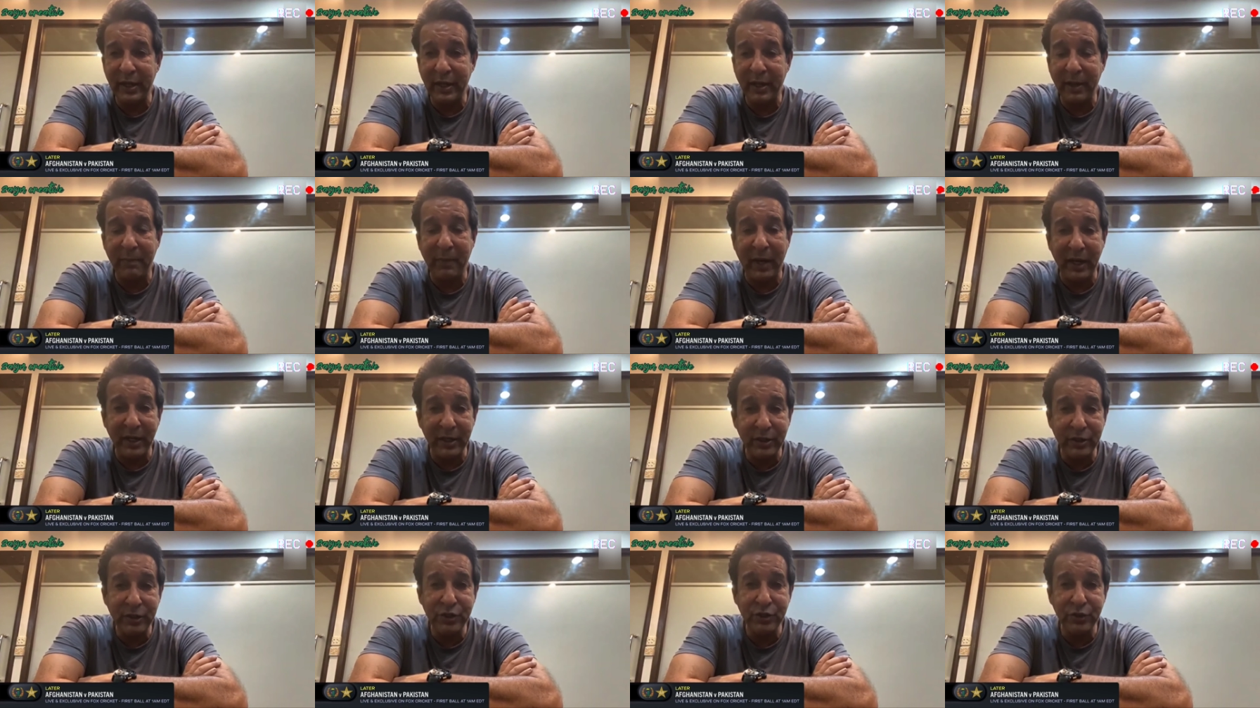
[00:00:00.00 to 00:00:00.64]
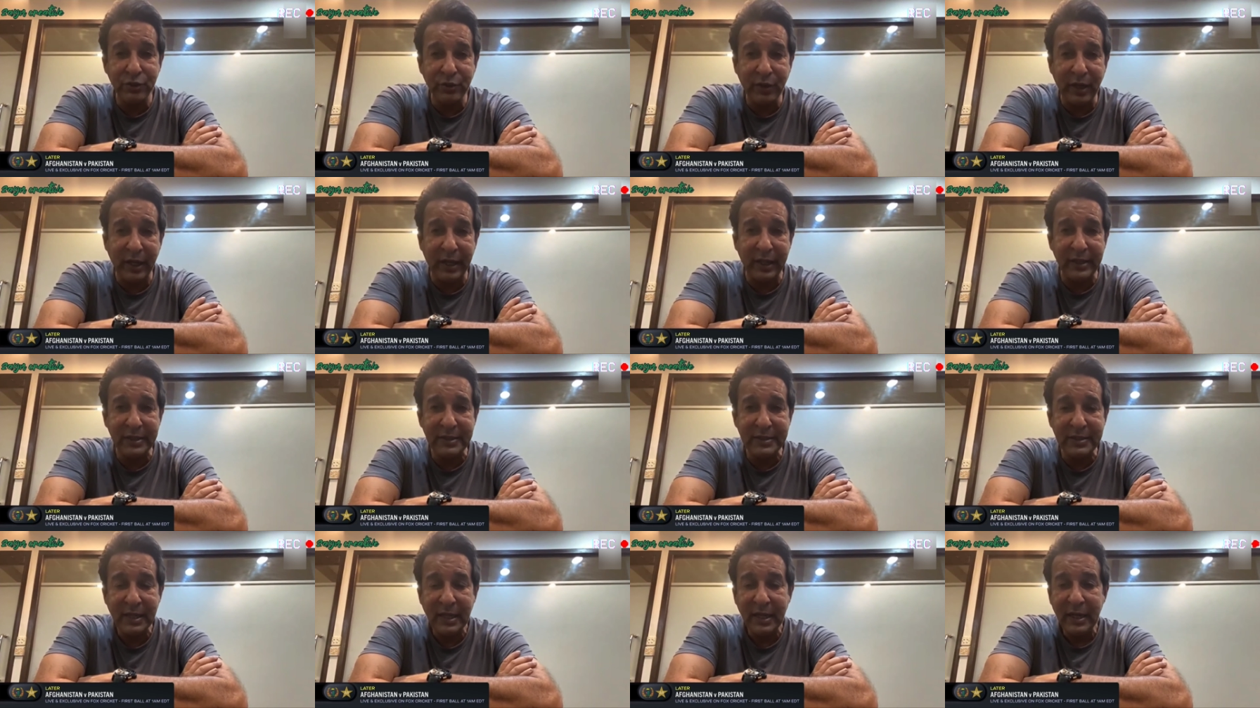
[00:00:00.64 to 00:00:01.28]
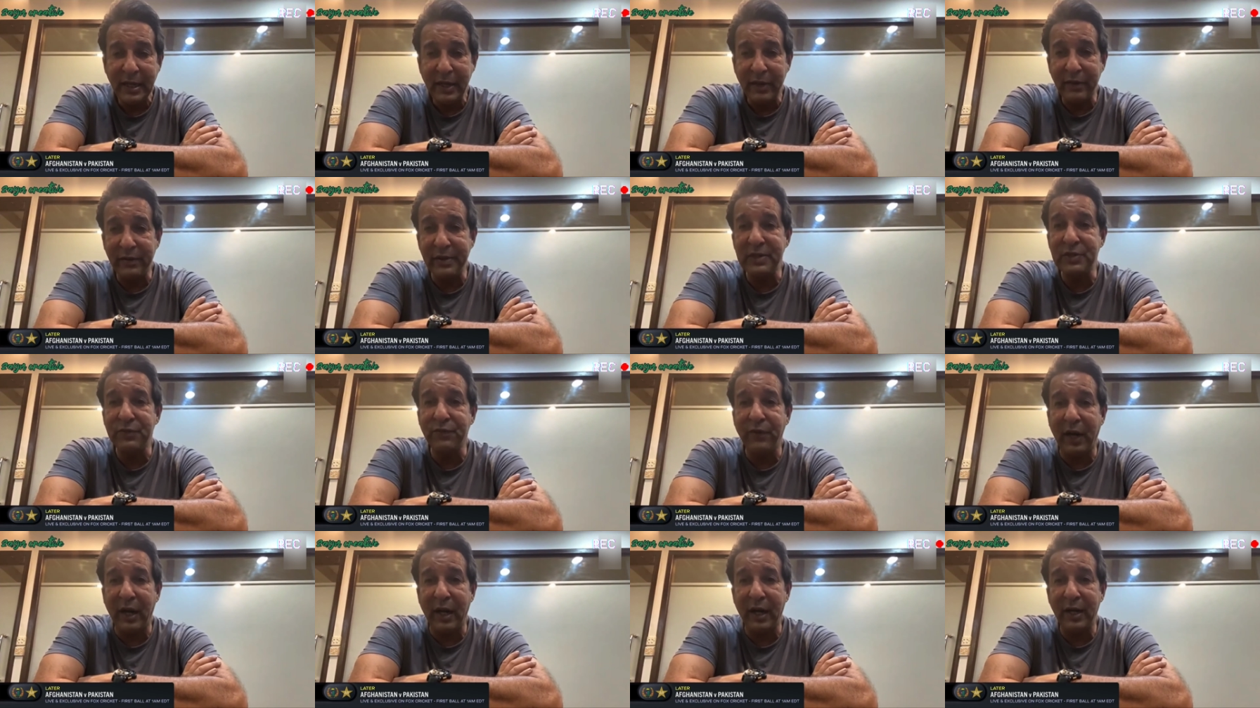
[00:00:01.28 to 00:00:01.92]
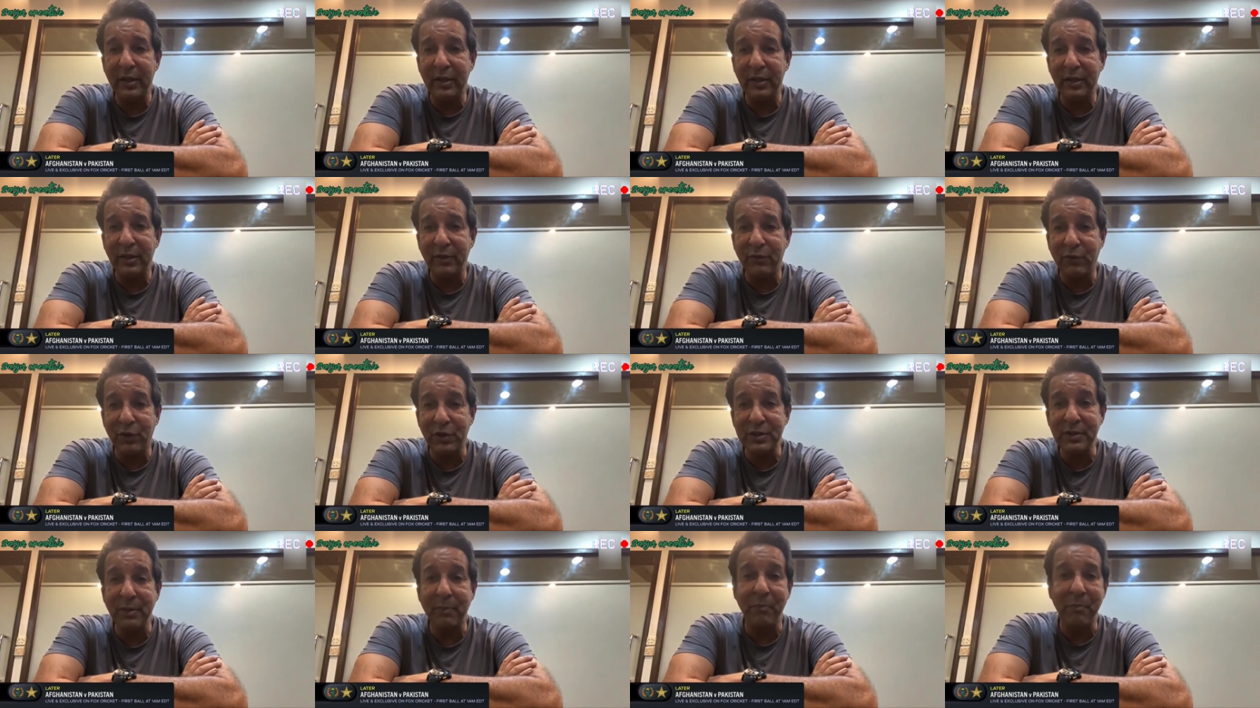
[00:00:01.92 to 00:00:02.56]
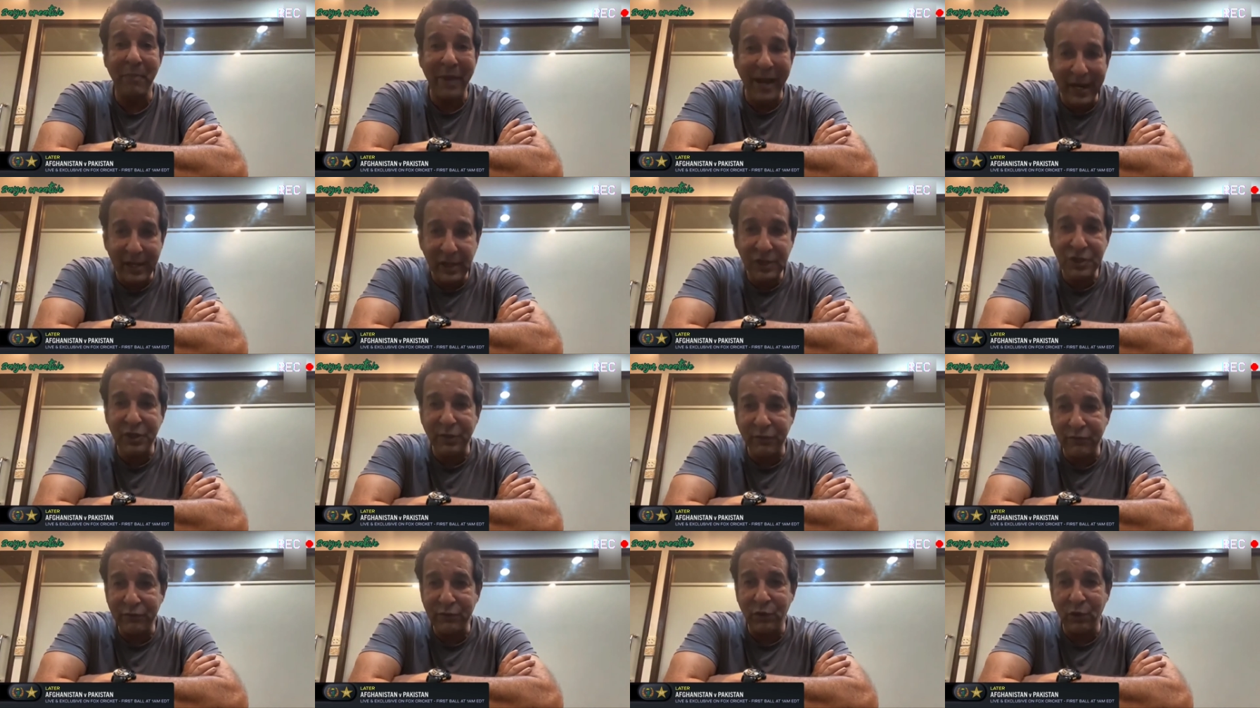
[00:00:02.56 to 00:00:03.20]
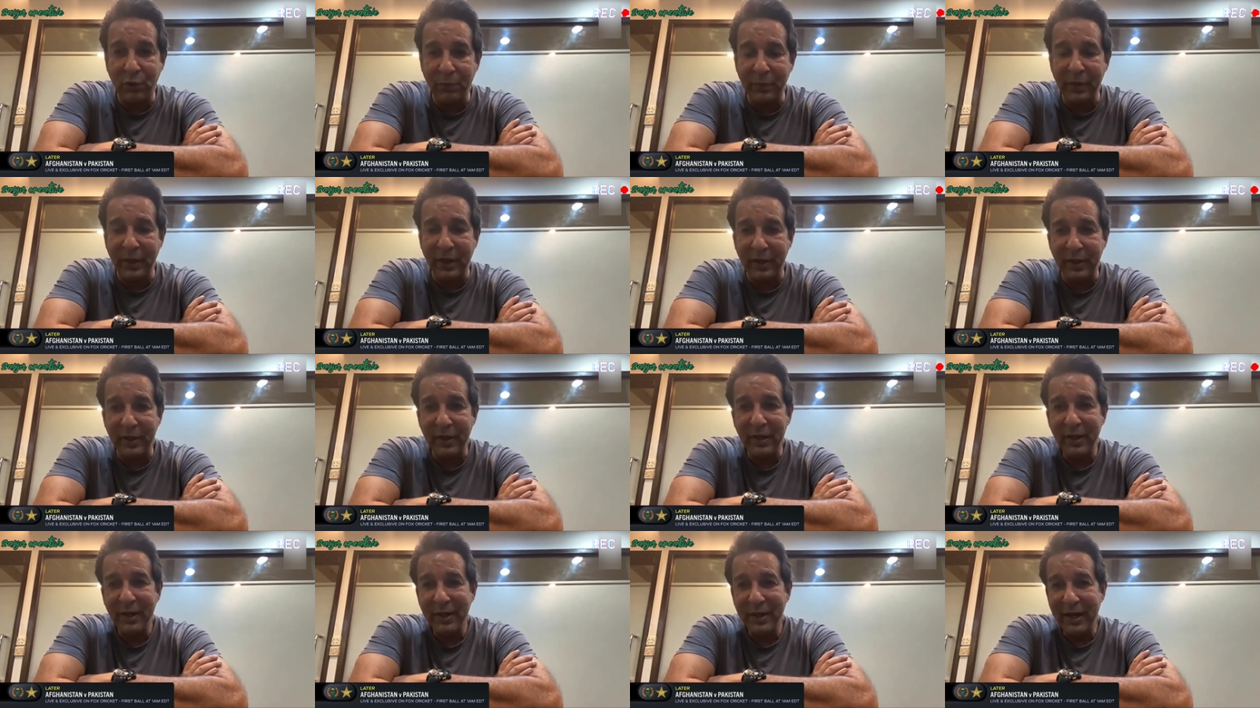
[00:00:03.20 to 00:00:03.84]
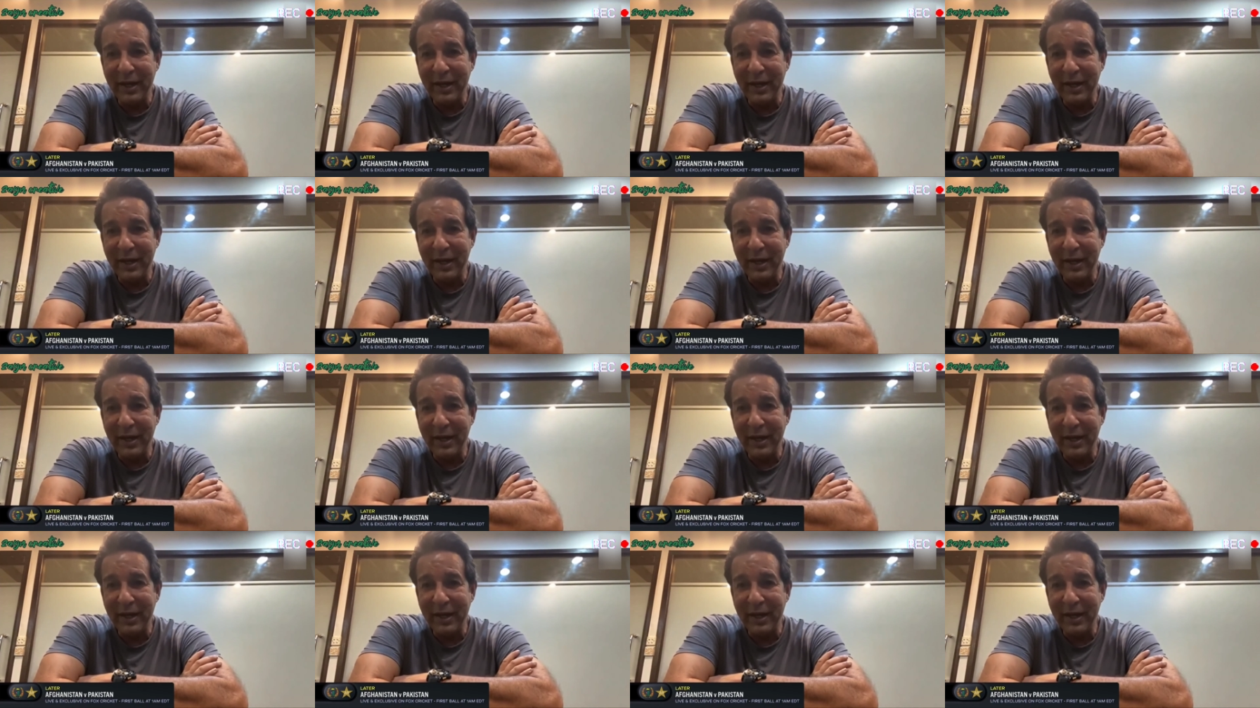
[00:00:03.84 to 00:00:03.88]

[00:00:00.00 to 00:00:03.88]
And mind you guys, Rizwan was a makeshift opener,